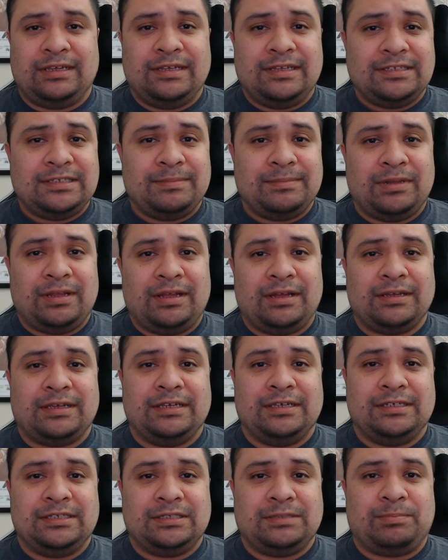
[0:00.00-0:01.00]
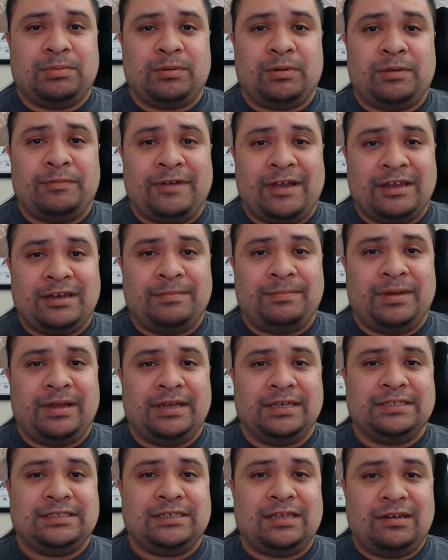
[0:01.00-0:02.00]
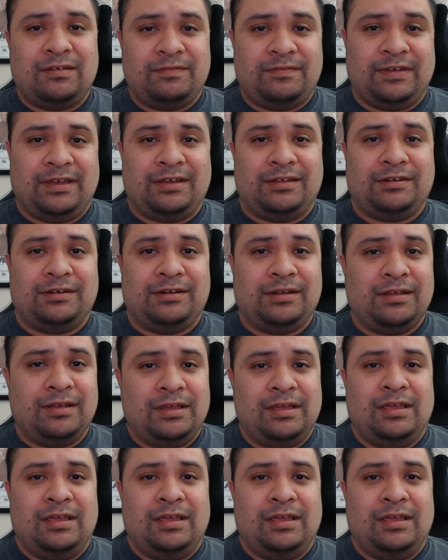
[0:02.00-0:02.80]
EasyBlock is provided by Sunfounder,